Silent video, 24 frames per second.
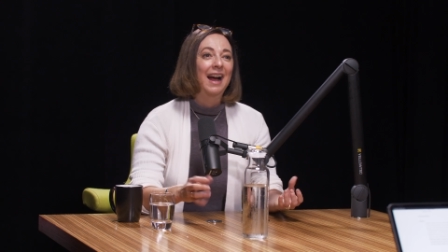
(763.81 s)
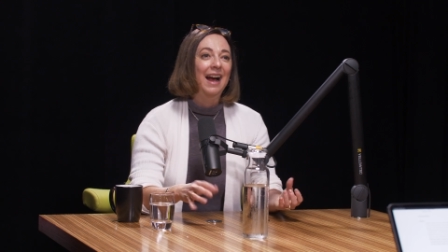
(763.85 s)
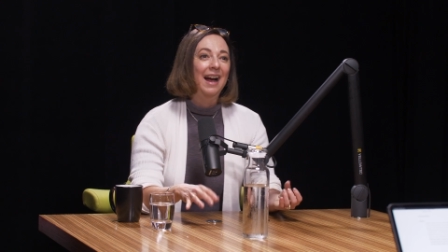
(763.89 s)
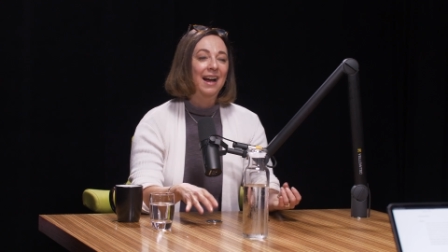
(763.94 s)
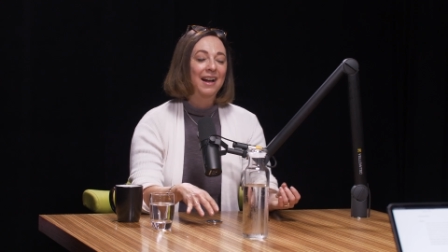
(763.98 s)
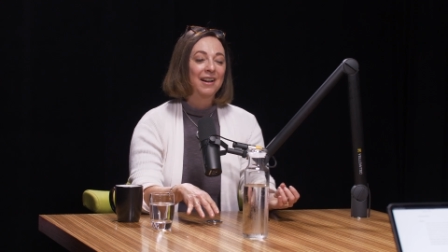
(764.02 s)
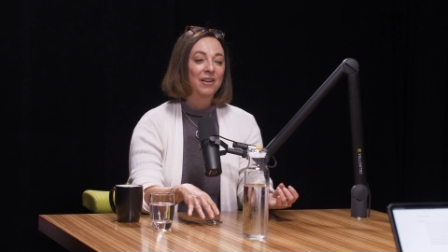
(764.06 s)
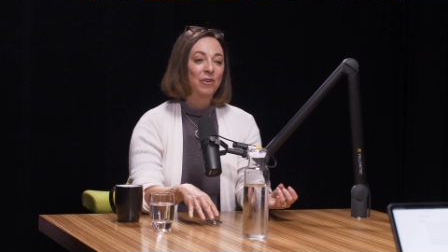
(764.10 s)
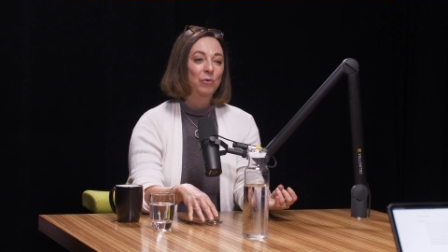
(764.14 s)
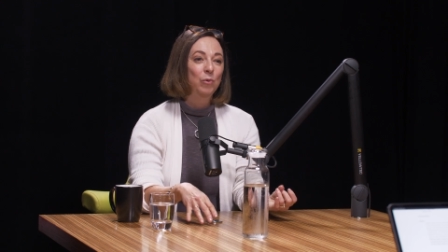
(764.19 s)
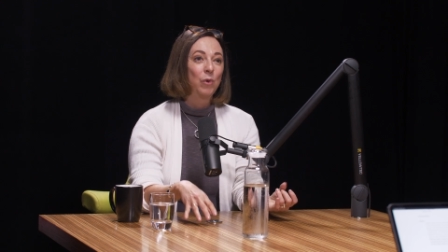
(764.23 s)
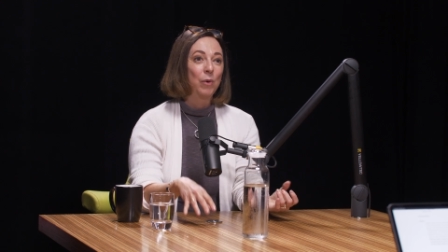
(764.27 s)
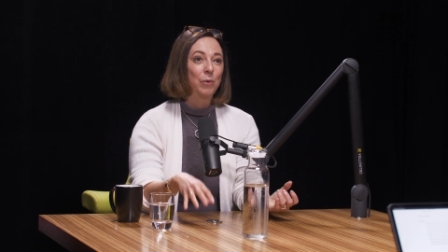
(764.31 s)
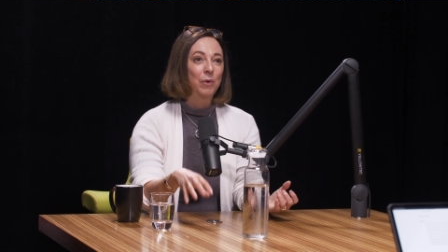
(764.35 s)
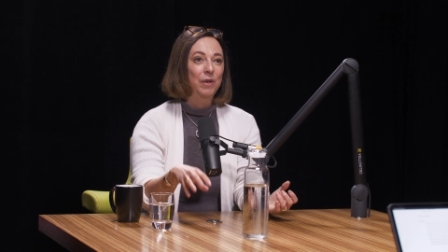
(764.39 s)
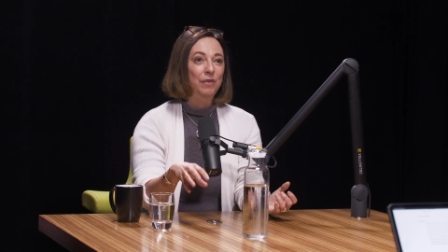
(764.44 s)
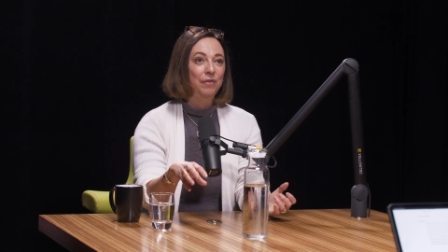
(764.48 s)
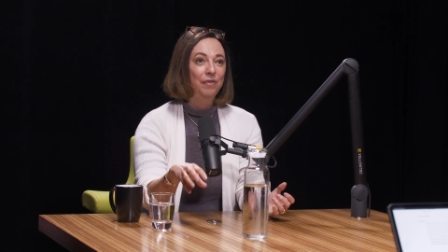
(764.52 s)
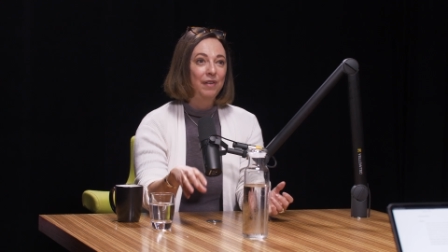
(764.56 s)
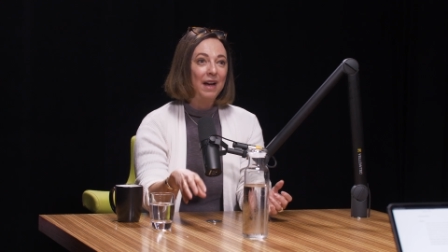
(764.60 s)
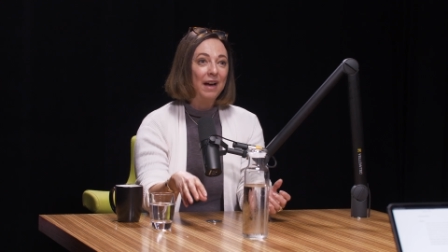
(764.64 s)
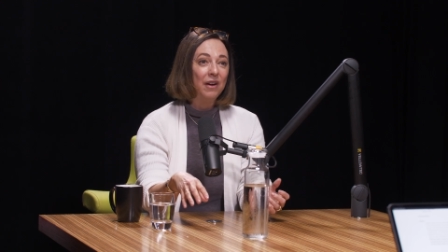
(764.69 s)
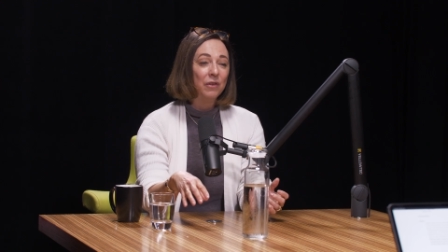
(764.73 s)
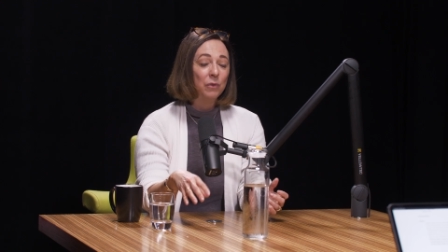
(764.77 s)
And what we
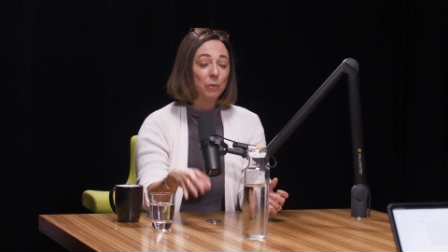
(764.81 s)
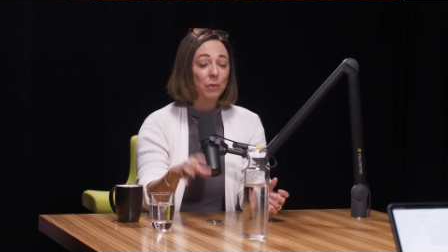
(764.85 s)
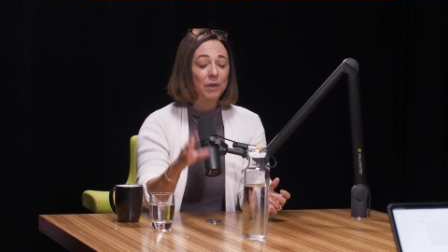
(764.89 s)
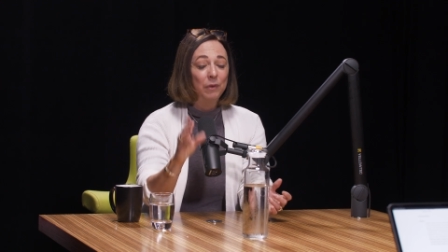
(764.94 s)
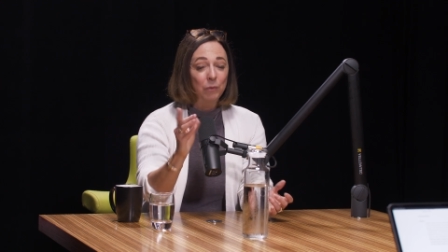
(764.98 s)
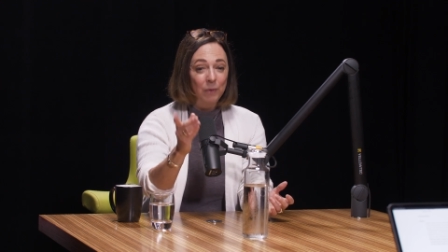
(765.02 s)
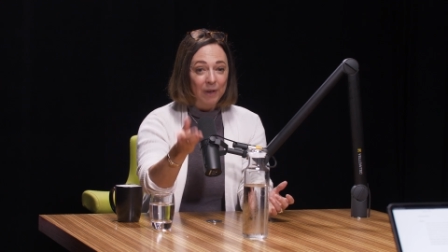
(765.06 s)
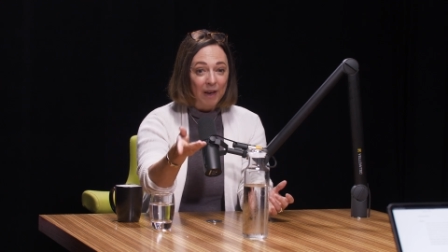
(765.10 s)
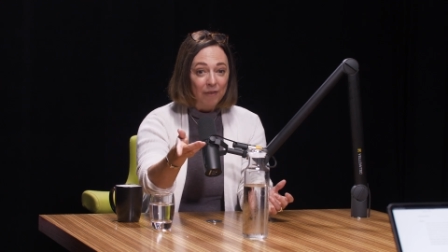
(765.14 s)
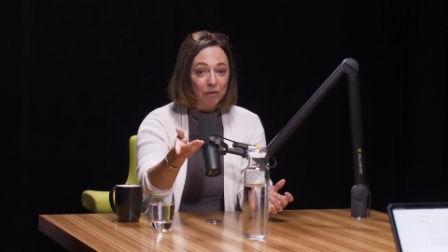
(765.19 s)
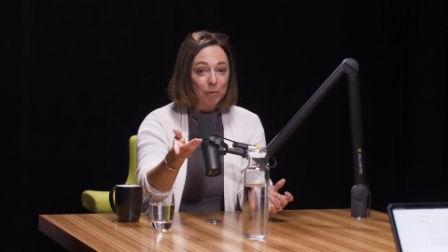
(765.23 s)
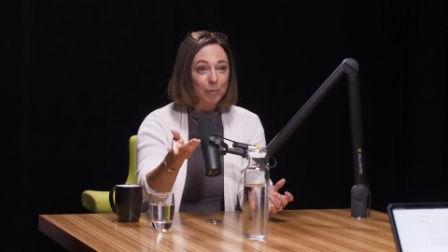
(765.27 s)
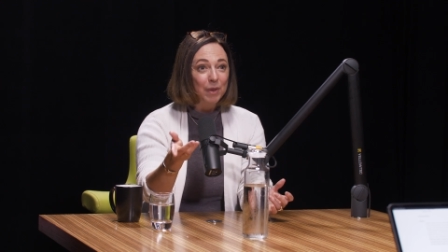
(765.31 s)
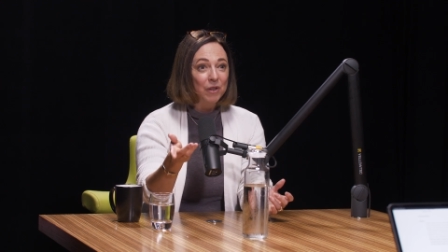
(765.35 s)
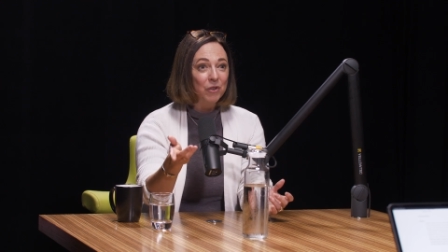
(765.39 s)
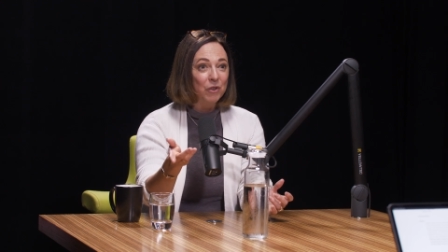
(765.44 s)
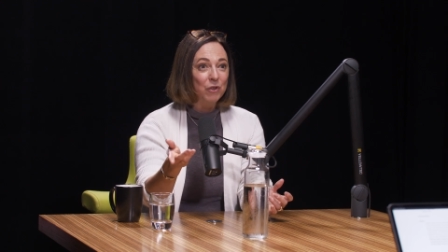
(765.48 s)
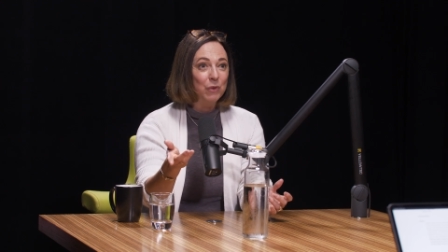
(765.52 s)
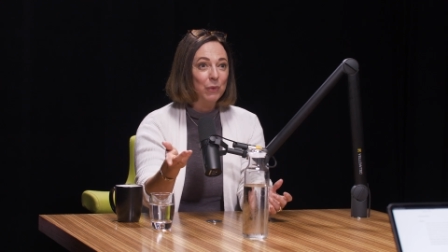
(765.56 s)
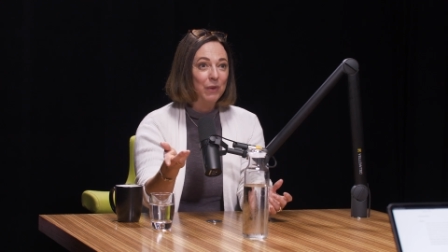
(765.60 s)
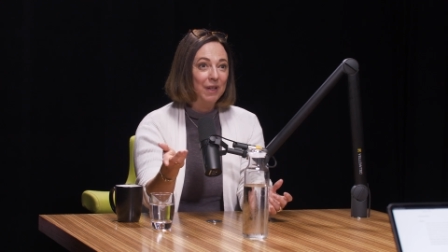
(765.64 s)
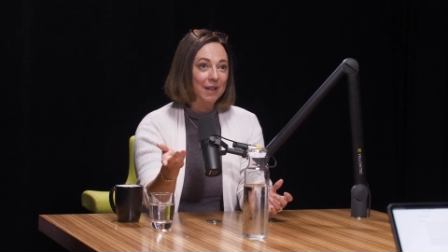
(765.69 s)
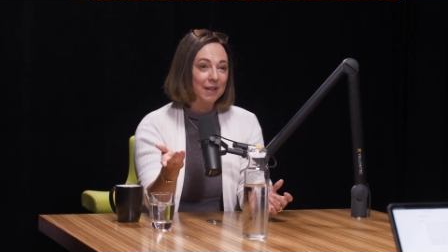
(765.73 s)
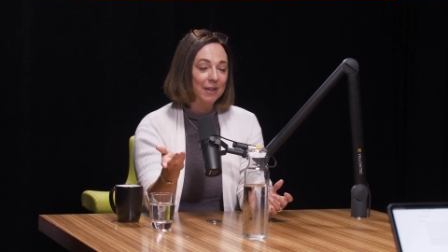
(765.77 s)
found, we, we have a
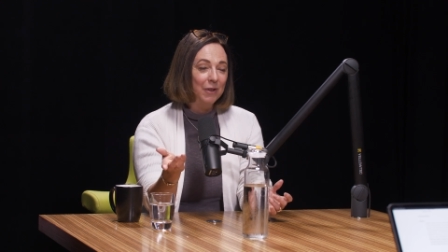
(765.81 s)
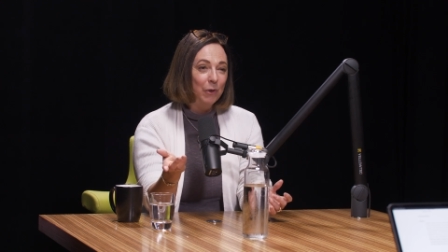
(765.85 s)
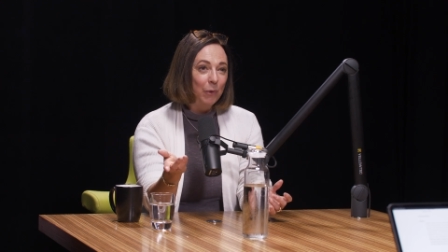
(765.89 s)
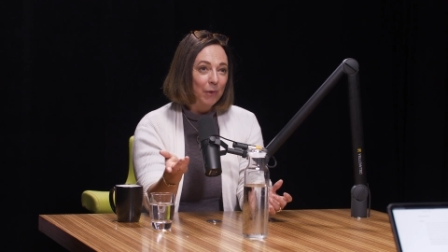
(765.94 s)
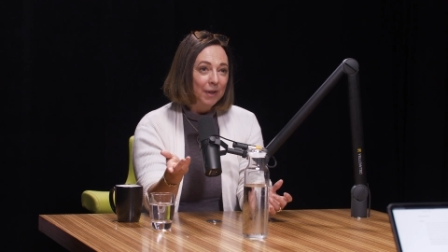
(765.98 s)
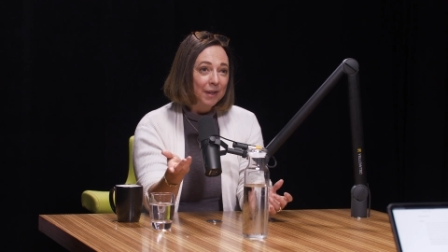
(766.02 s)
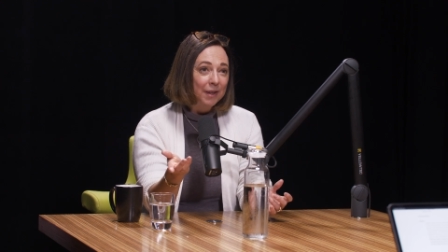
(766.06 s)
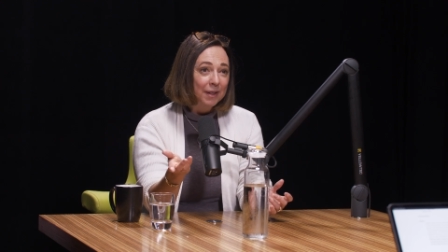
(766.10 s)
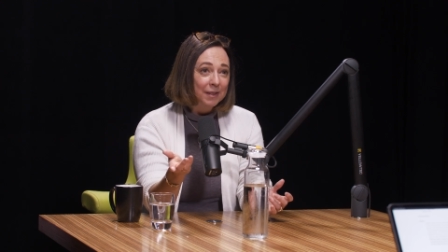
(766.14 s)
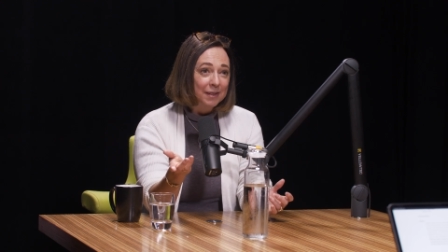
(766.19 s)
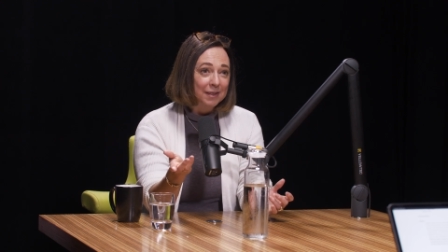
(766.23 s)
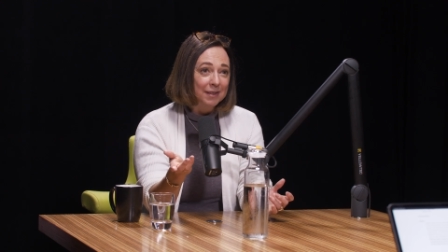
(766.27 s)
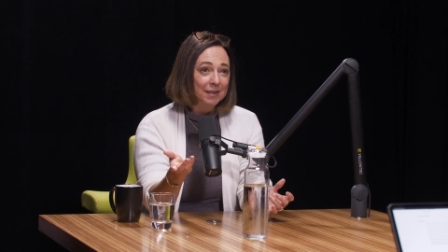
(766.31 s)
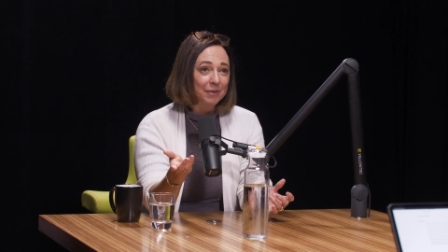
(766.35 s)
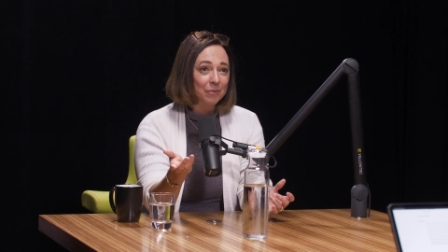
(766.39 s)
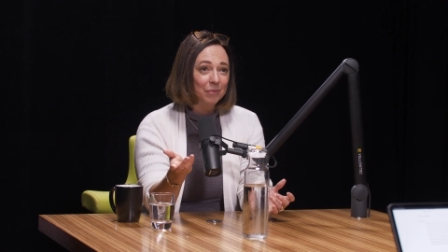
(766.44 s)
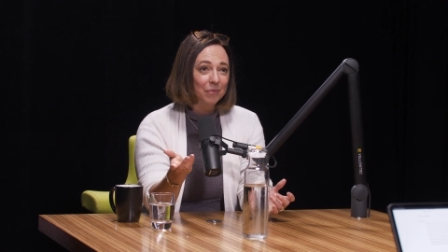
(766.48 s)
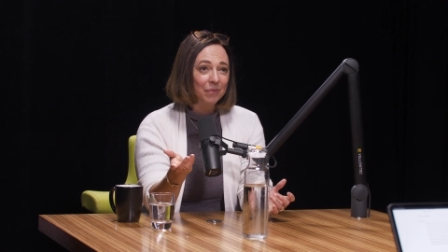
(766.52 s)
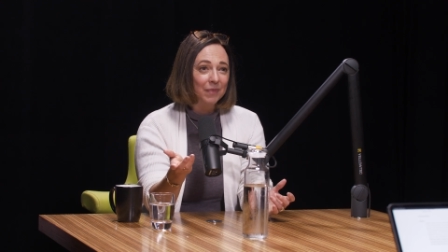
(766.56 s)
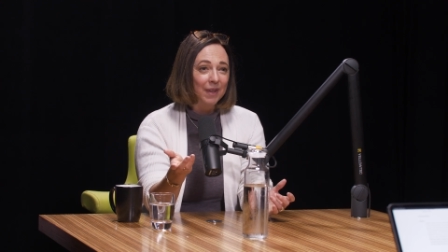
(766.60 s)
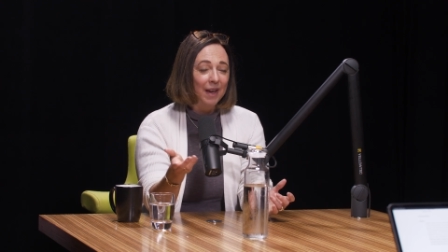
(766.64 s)
bittersweet quiz.